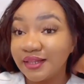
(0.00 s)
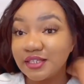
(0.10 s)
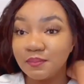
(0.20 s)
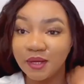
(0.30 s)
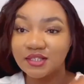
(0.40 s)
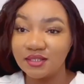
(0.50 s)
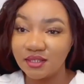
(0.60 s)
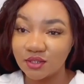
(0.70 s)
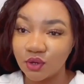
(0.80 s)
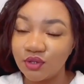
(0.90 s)
this person
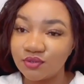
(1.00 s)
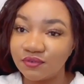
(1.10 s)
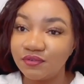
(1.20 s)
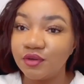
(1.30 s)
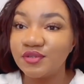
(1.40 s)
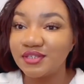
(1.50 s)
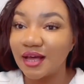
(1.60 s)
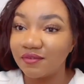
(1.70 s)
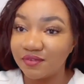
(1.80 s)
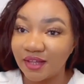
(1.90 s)
is going to fill
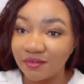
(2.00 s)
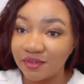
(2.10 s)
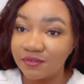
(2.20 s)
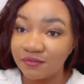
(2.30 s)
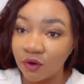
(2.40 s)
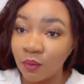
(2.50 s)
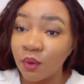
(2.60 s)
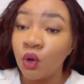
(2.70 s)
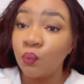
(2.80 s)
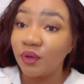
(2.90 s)
this affidavit form